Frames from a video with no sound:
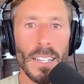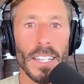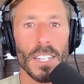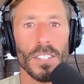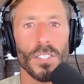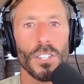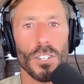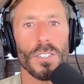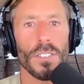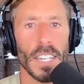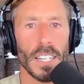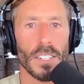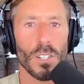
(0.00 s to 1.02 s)
it is a good
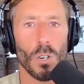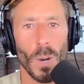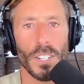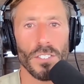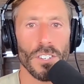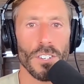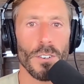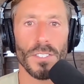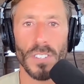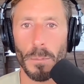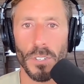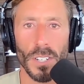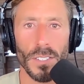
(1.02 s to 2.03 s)
thing to question your
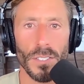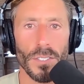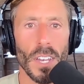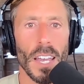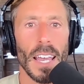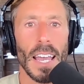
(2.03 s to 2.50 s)
assumptions